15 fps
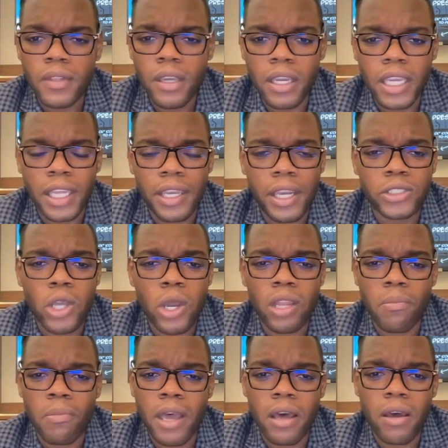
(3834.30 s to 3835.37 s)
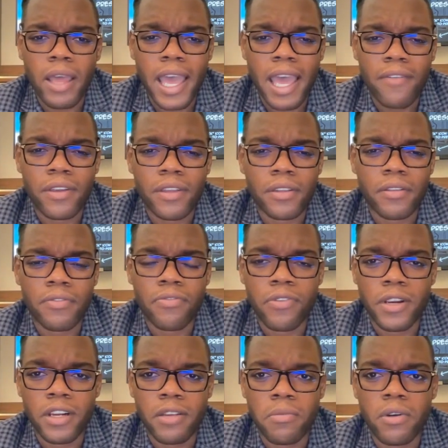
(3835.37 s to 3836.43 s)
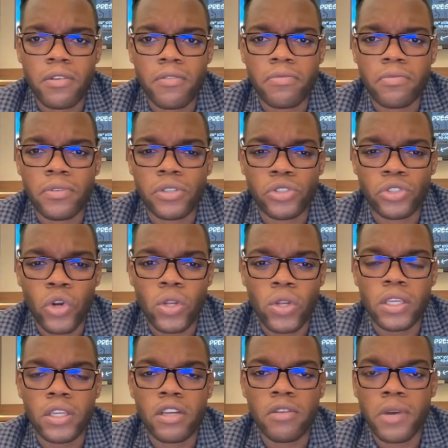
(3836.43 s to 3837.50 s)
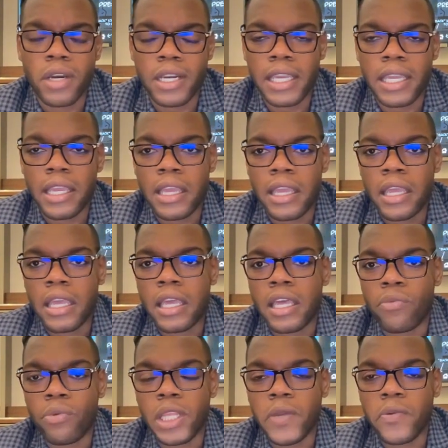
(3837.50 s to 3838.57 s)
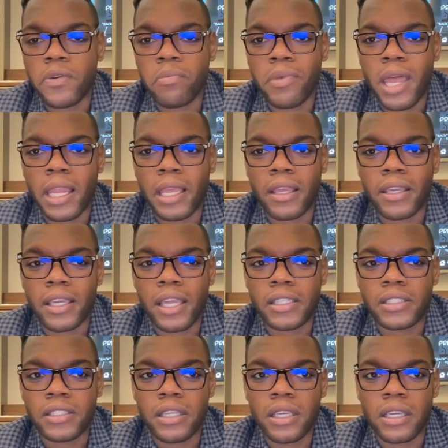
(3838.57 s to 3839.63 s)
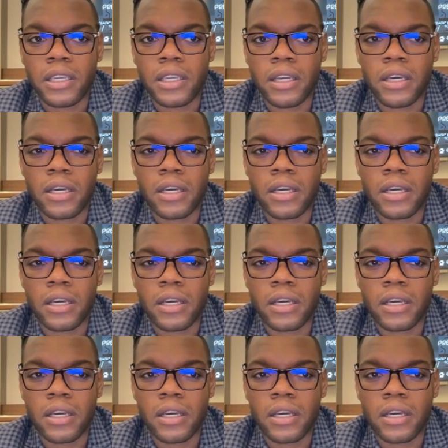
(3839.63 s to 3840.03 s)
again, it's all about having the freedom of controlling your money and really rebelling against the